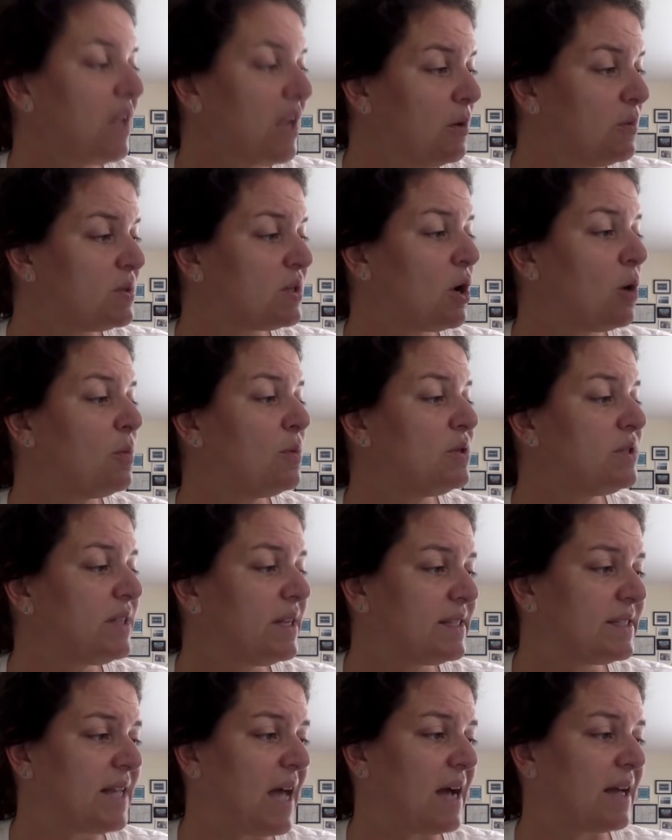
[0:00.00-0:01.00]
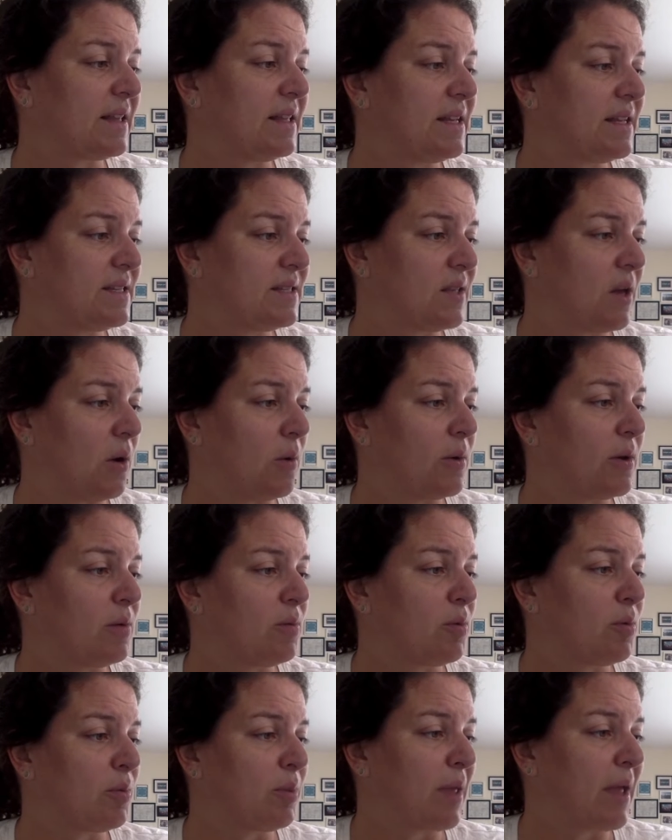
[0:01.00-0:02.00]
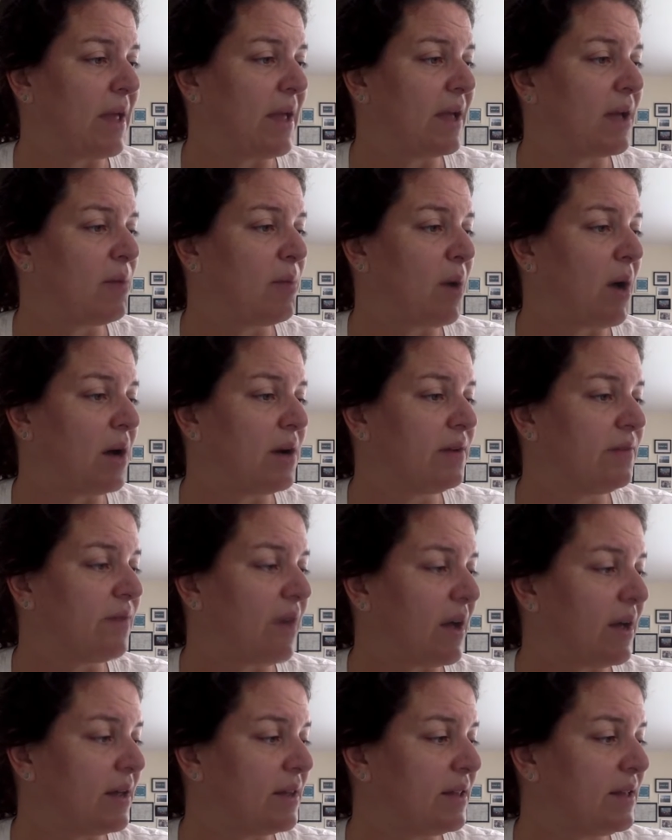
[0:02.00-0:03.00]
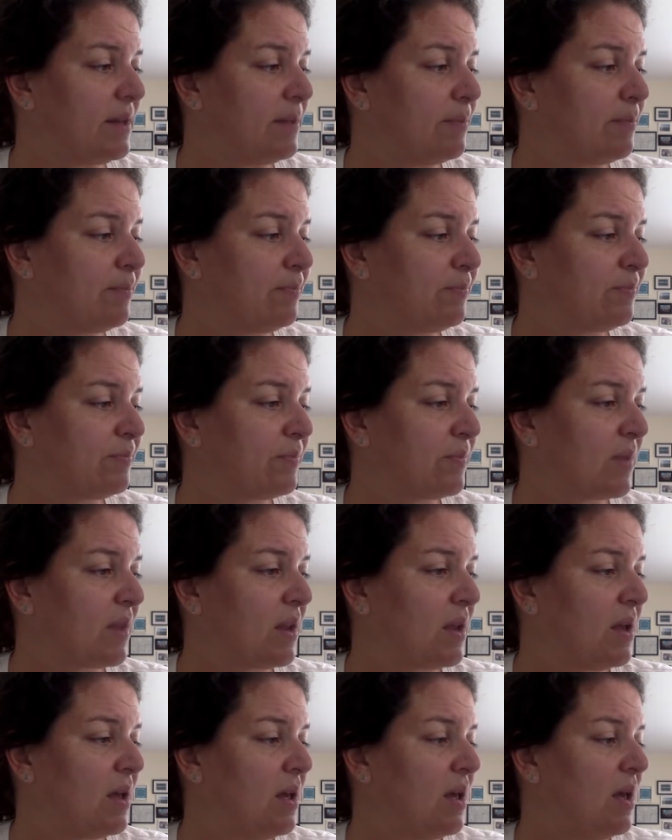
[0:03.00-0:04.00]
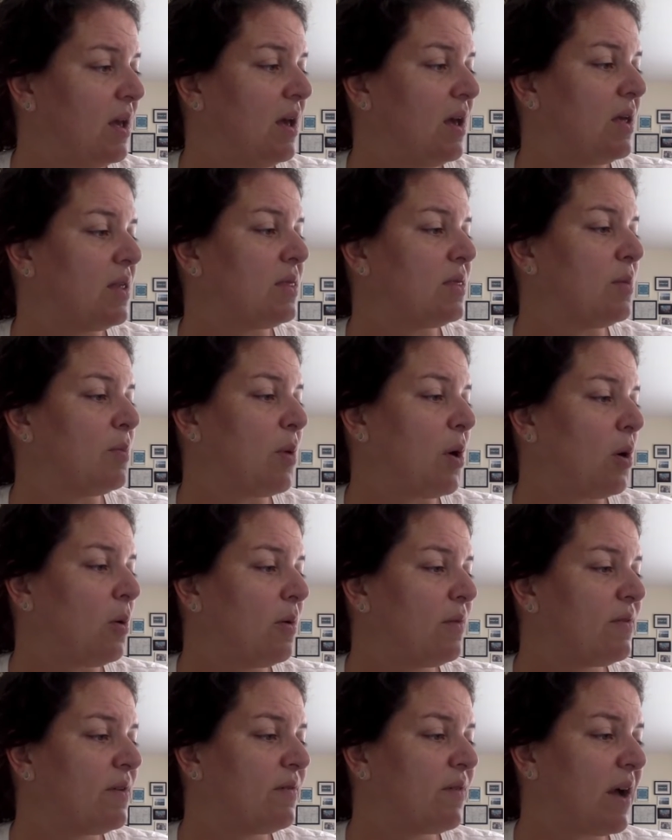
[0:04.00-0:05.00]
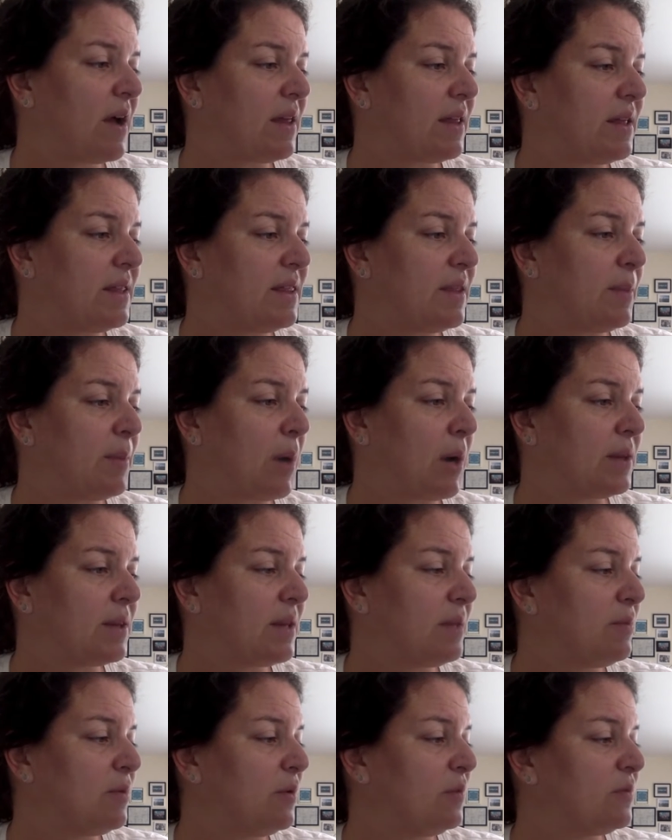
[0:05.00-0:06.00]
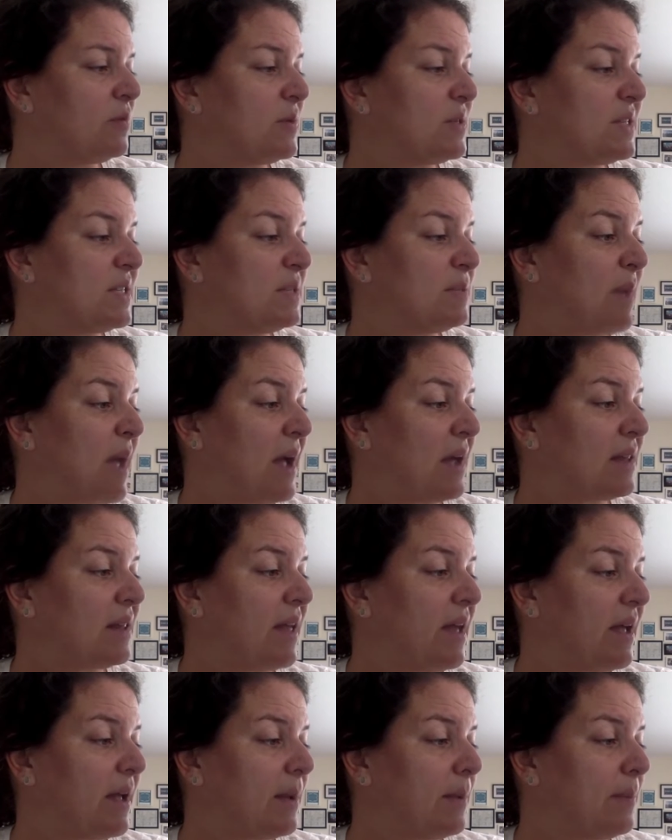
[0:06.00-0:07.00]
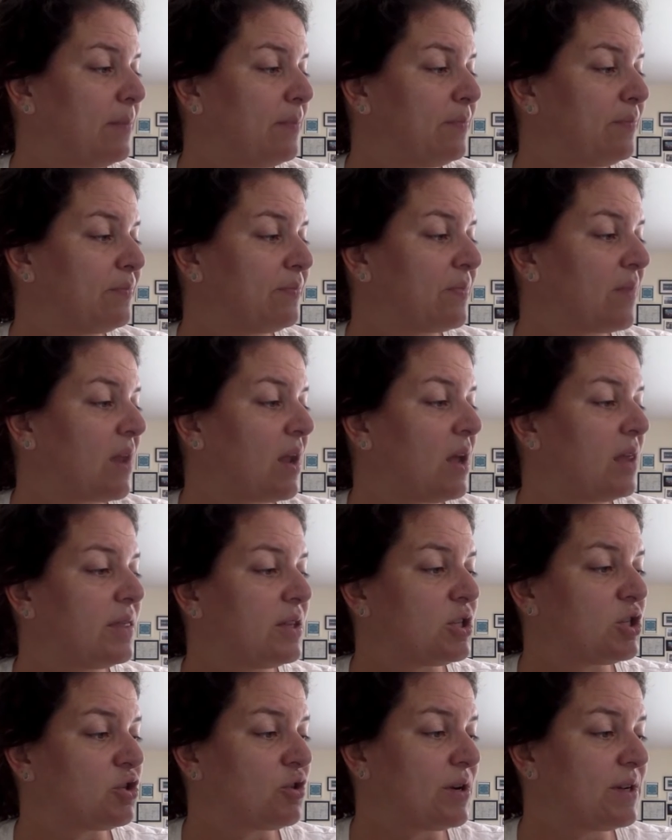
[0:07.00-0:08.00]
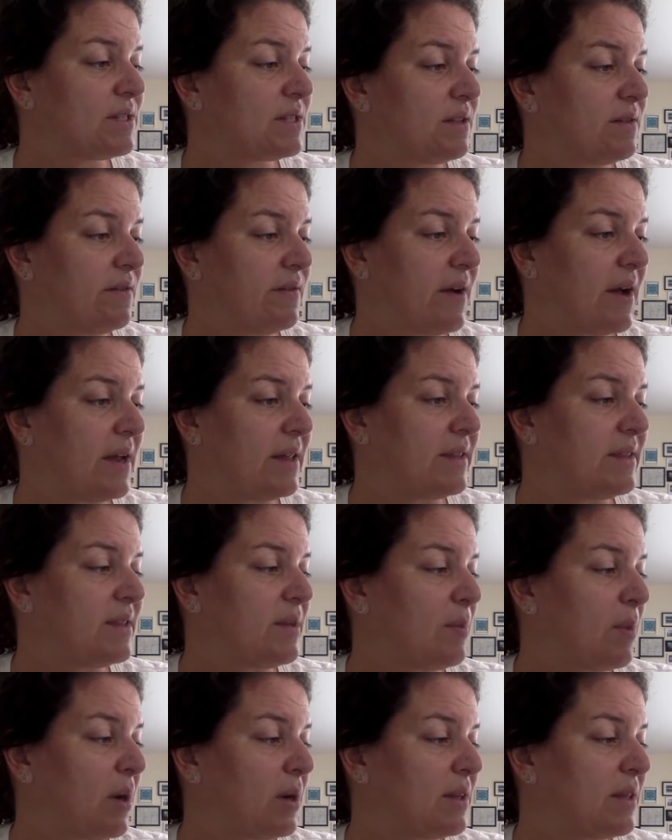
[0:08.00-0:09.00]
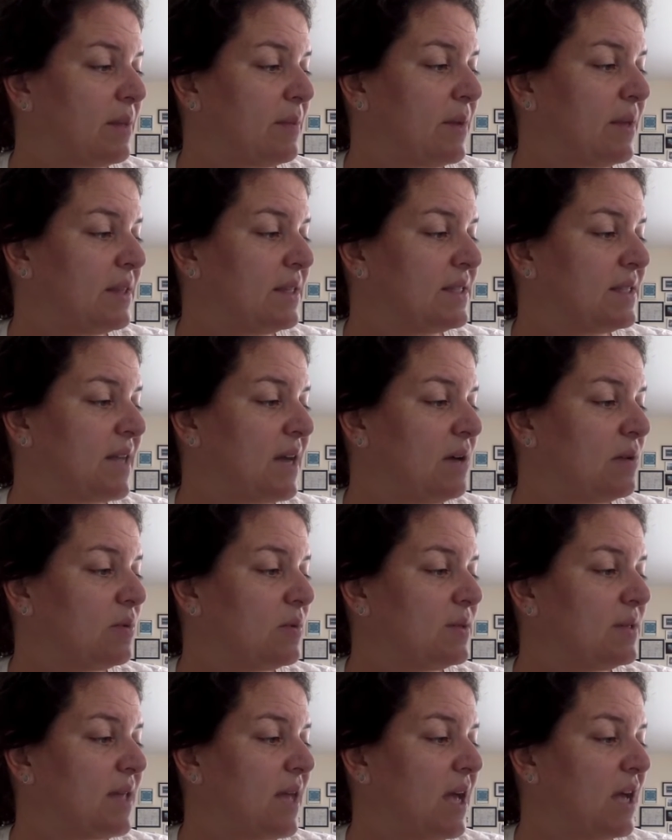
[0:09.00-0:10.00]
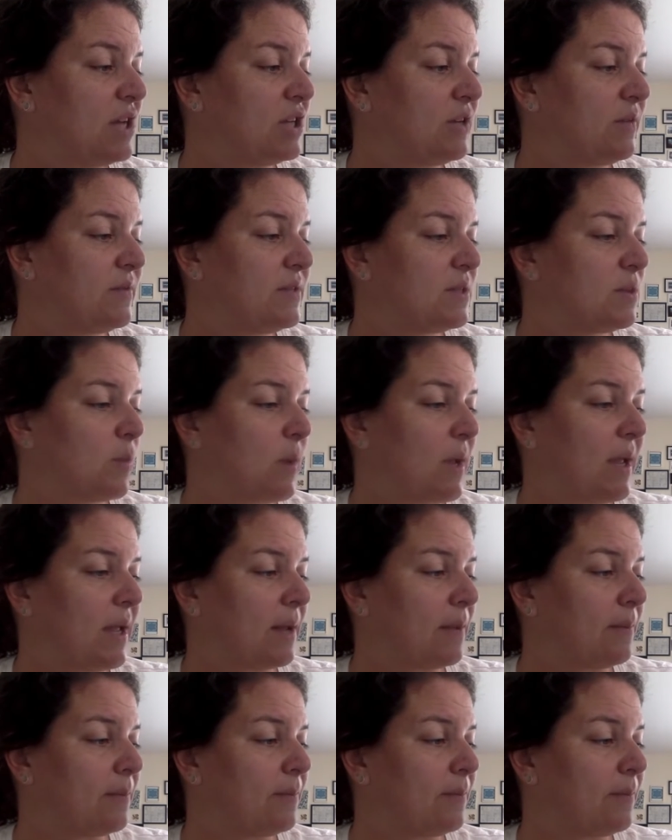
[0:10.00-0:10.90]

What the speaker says: It was almost exactly as though he were playing upon a violin. The bow of the violin, the part that moved, was his back leg. The strings of the violin, the part that made the sound, was the edge of his wing.